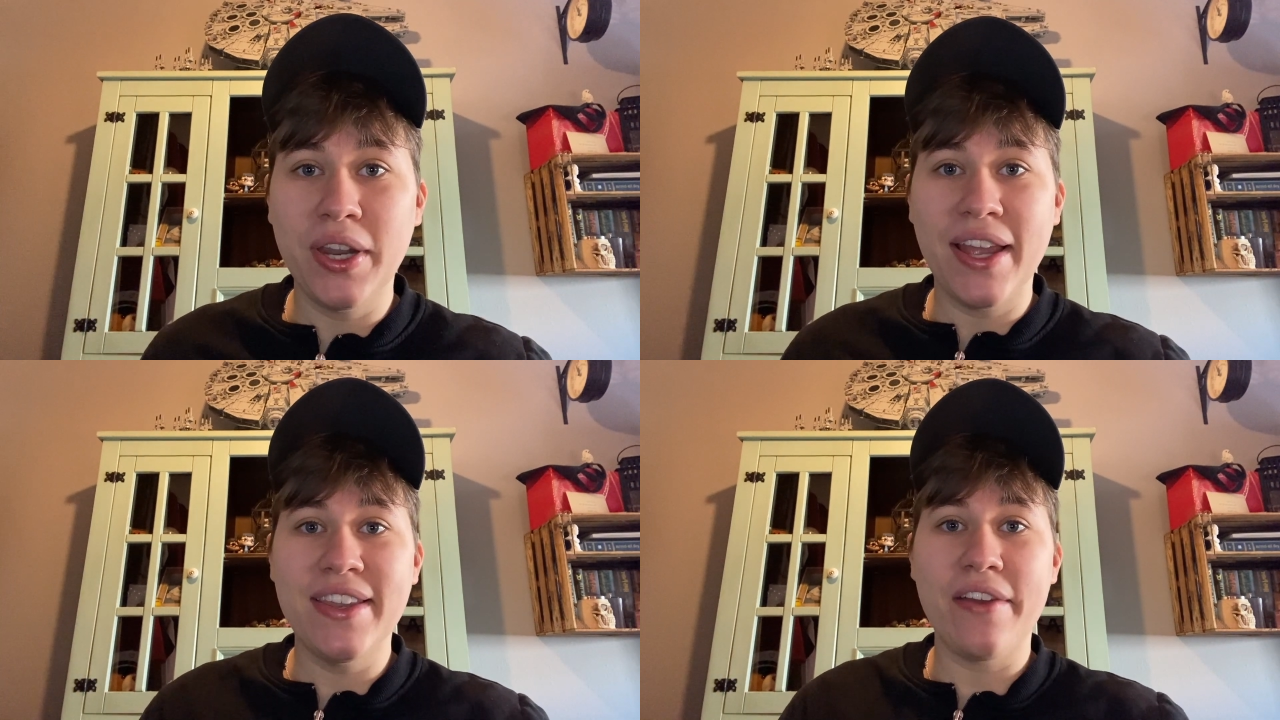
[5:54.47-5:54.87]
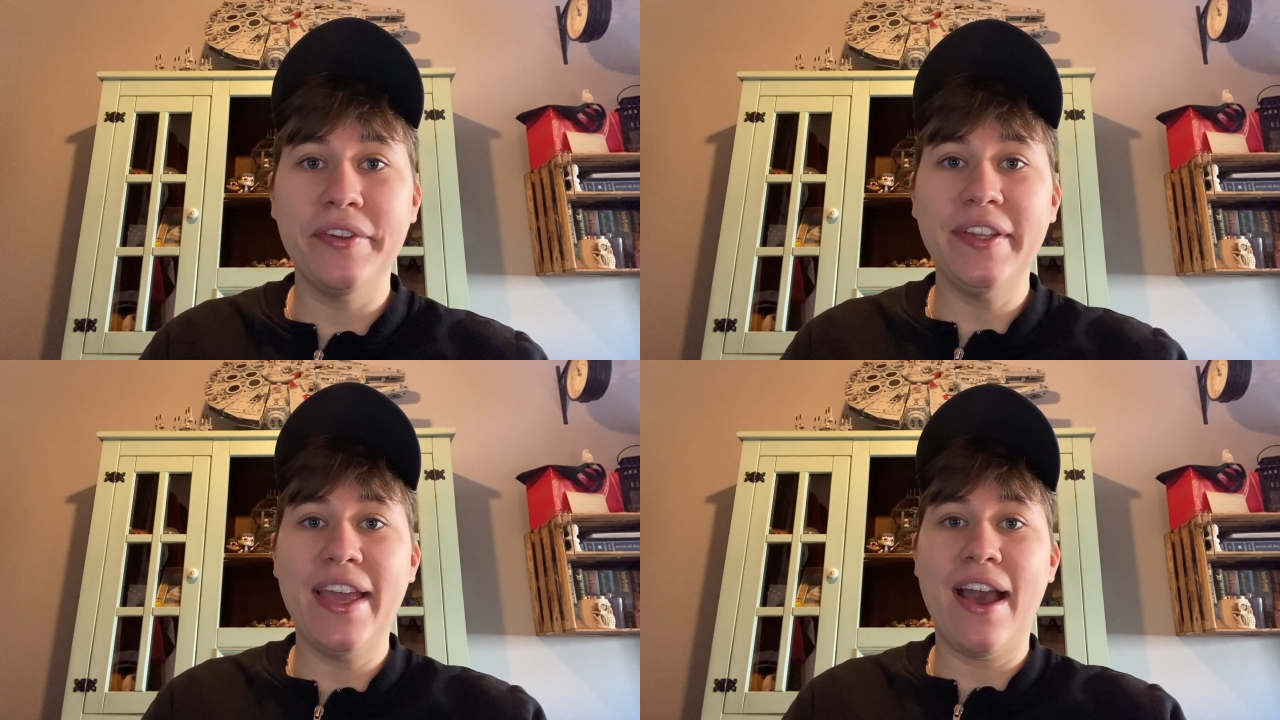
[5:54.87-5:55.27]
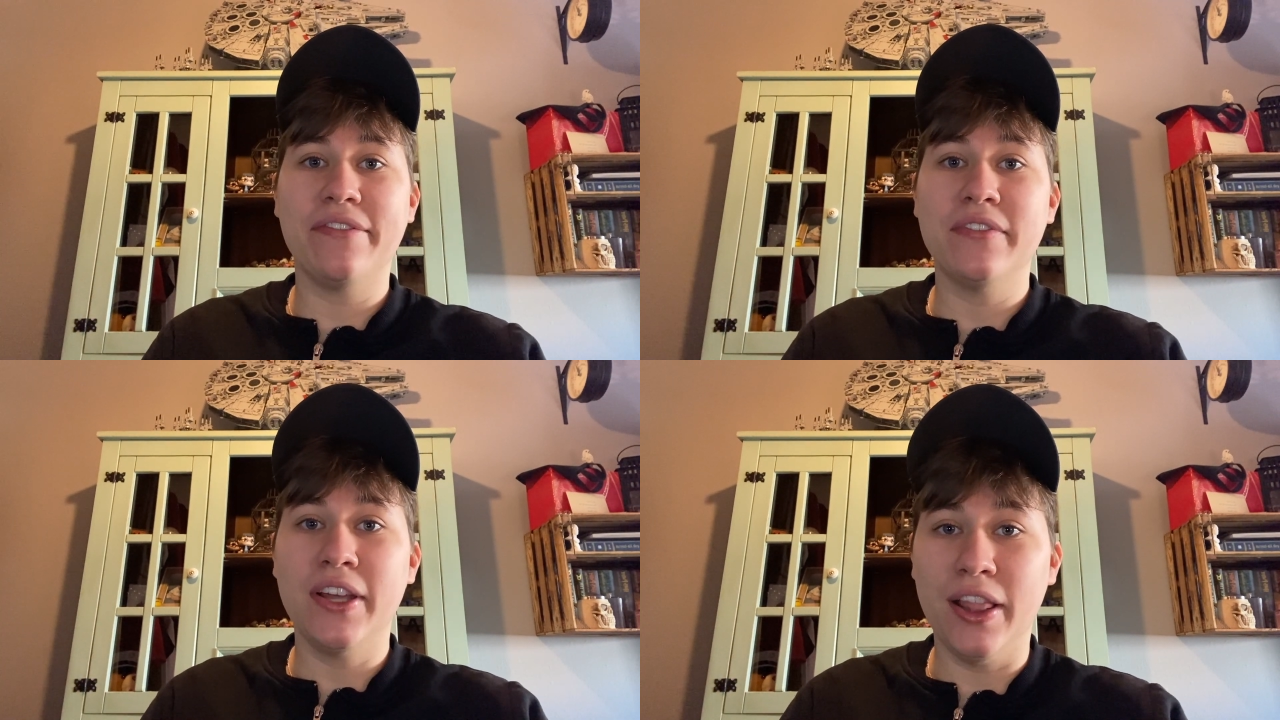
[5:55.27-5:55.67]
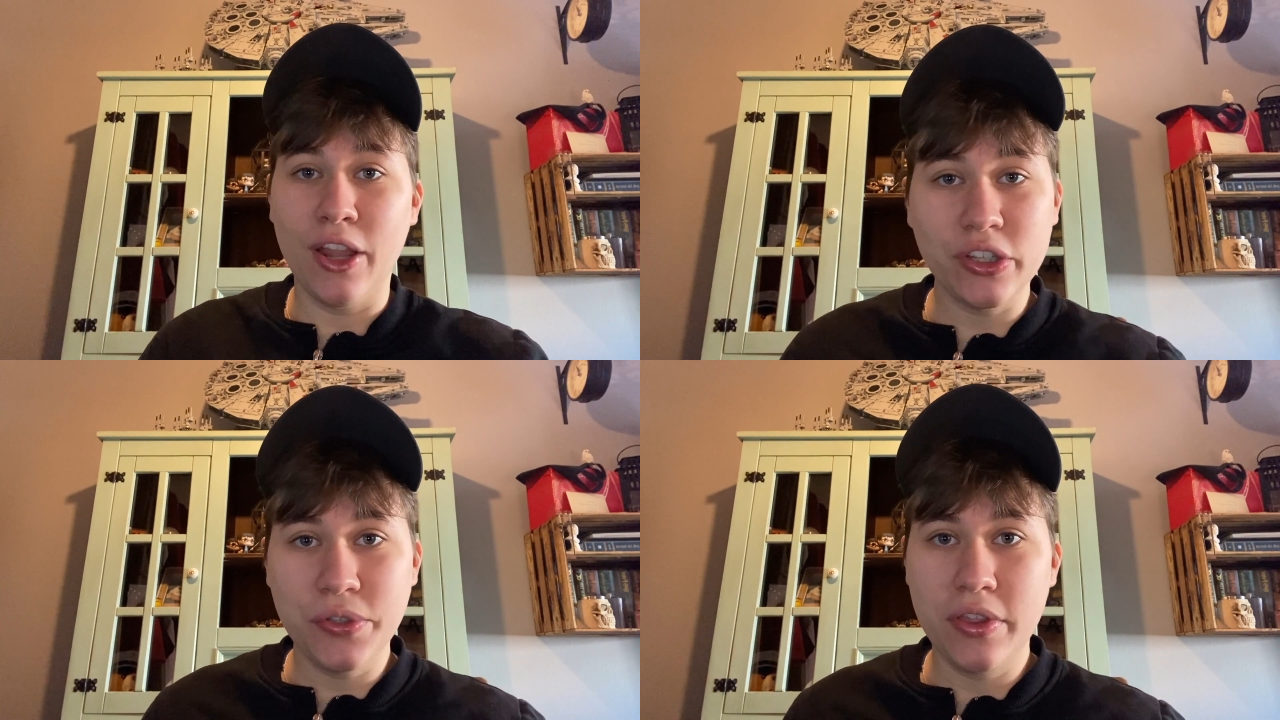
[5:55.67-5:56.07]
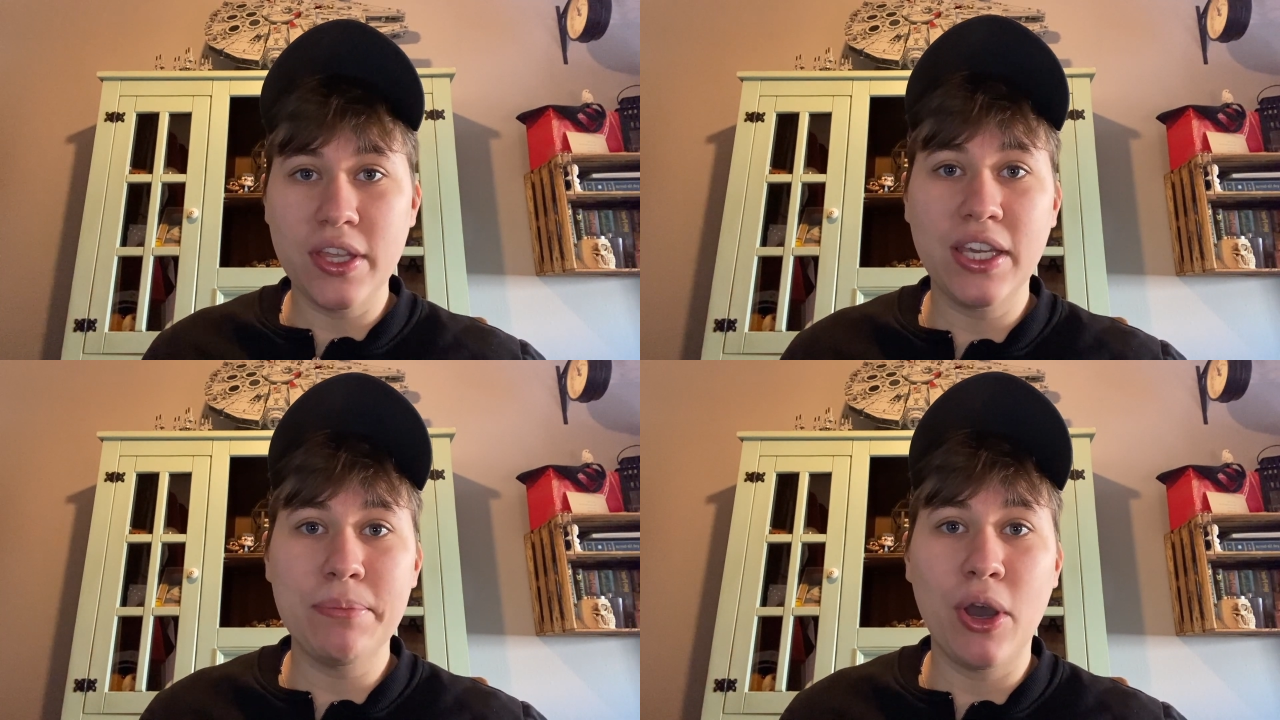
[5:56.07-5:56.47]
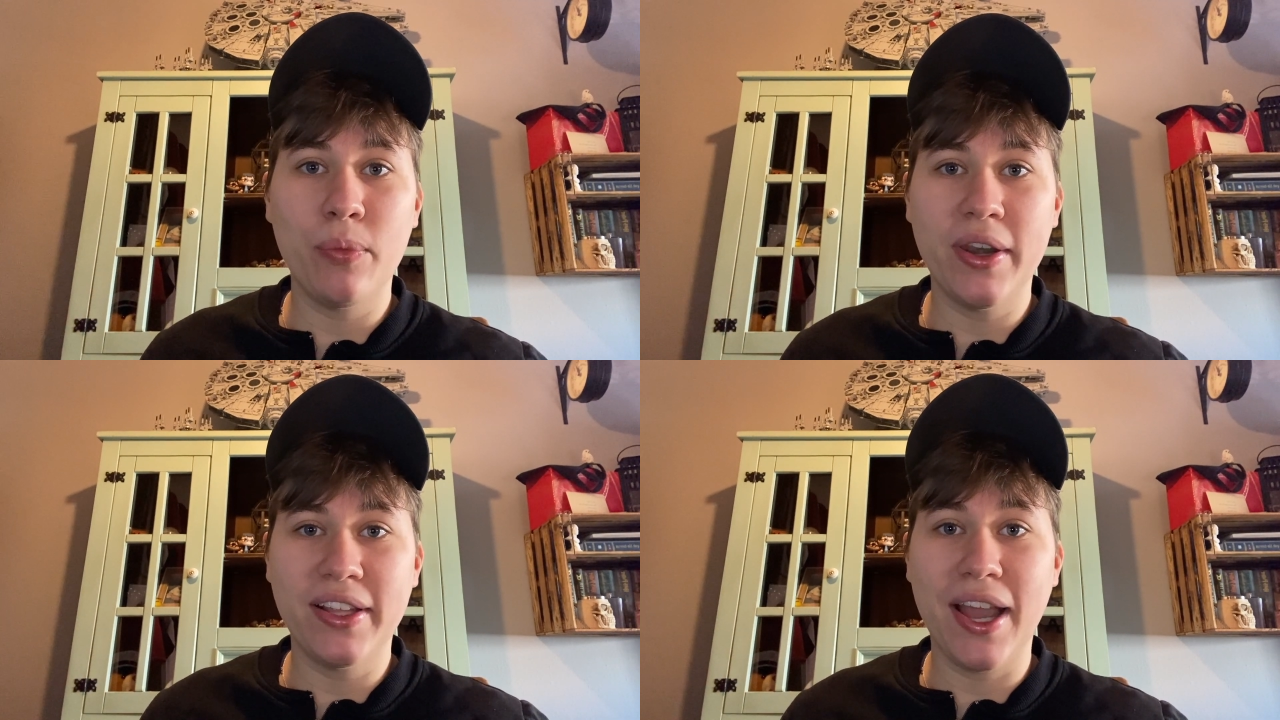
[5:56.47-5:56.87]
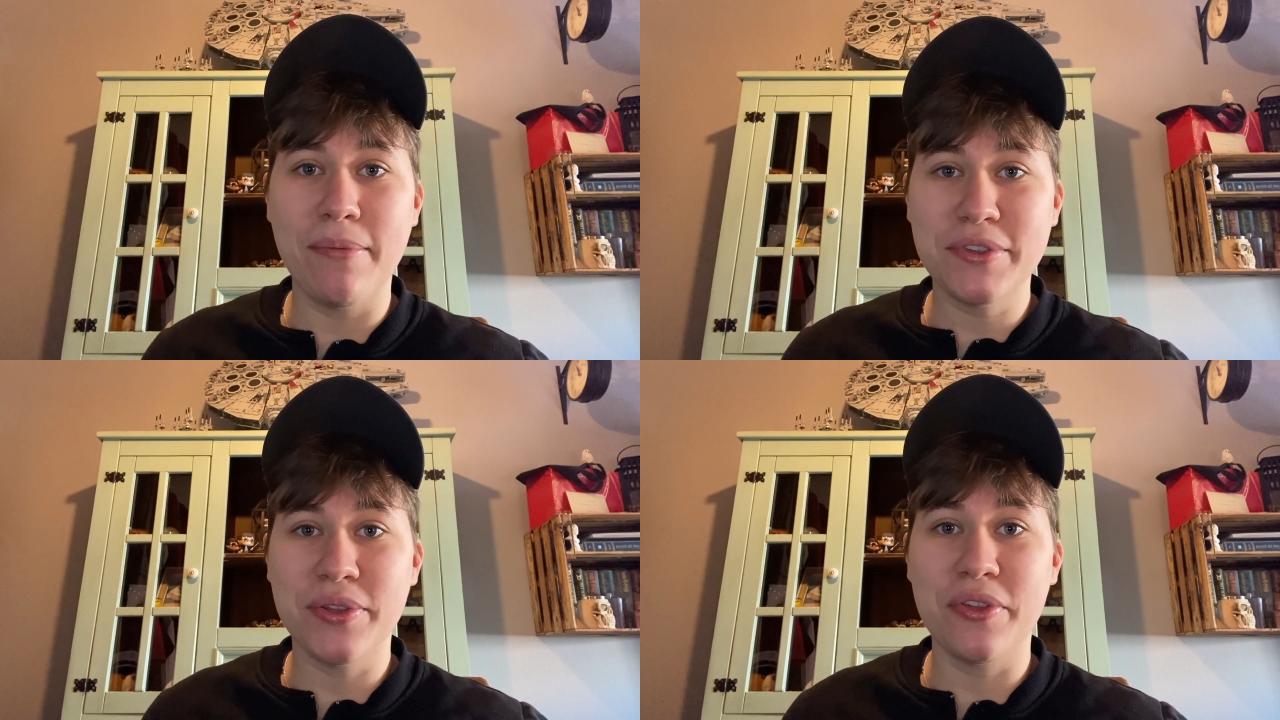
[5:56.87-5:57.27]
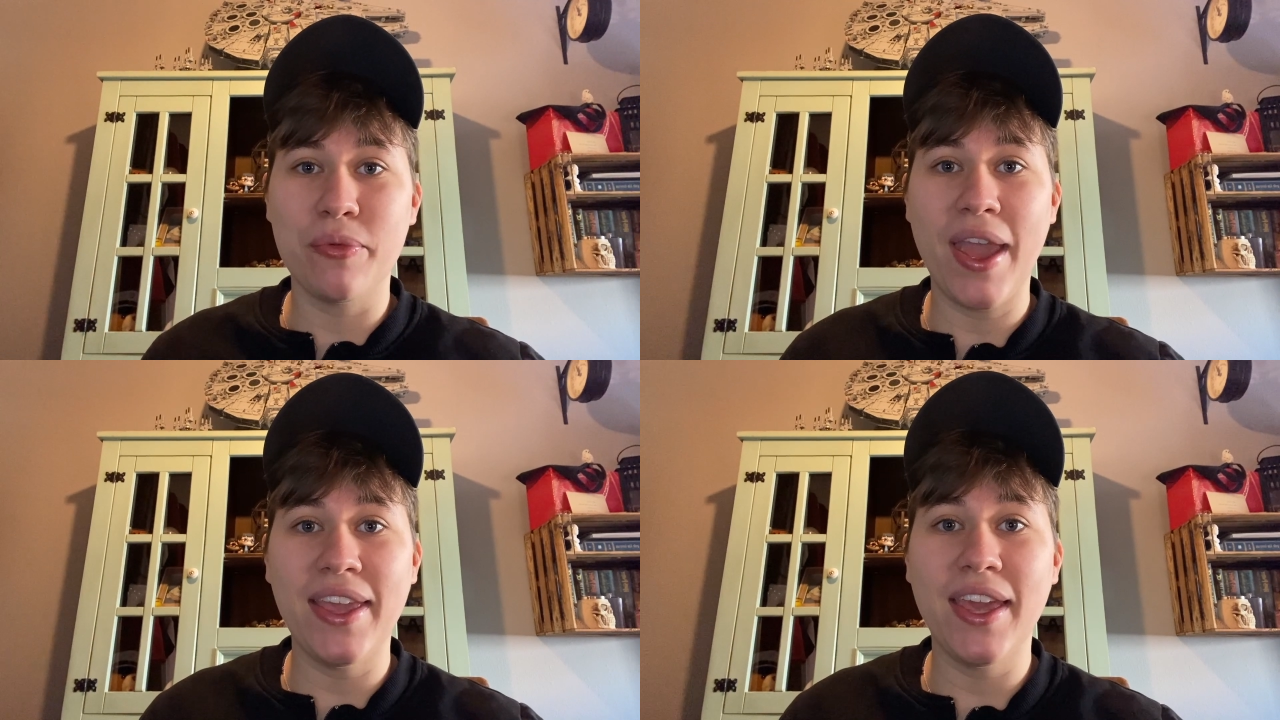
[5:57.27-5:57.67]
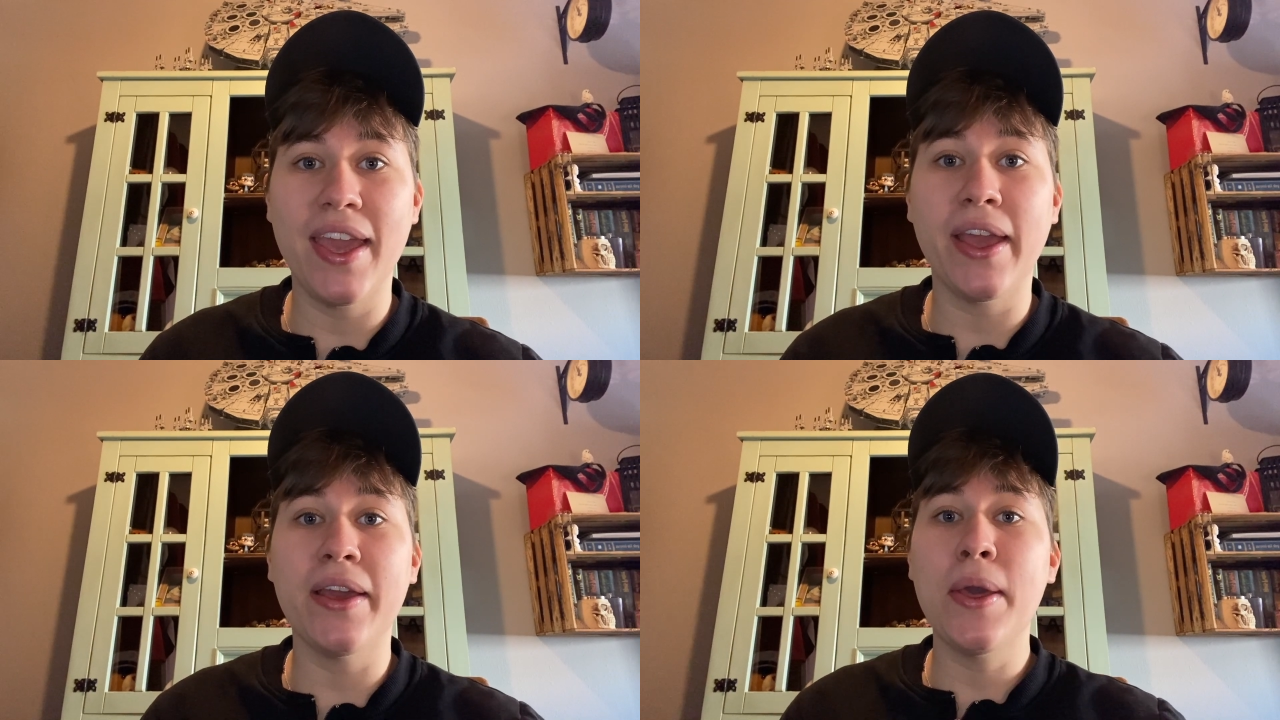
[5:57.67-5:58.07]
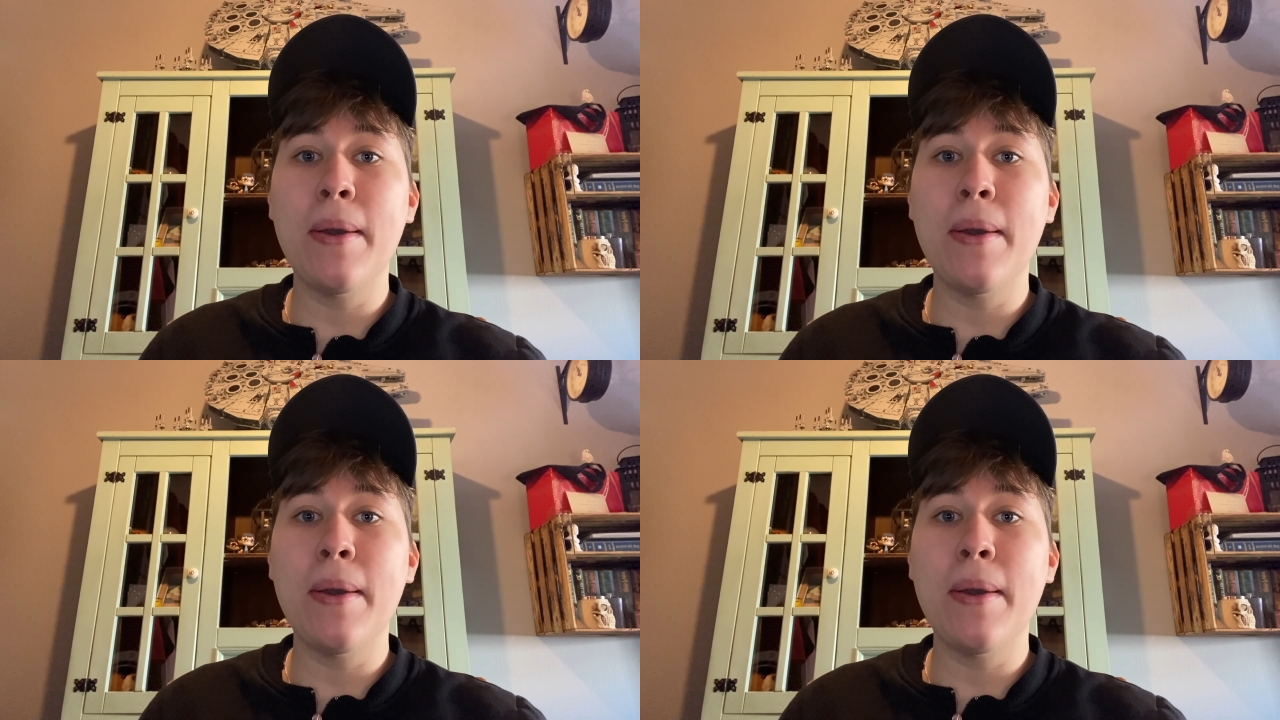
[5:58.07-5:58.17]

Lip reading: I definitely have a lot to think about when it comes to the ranking,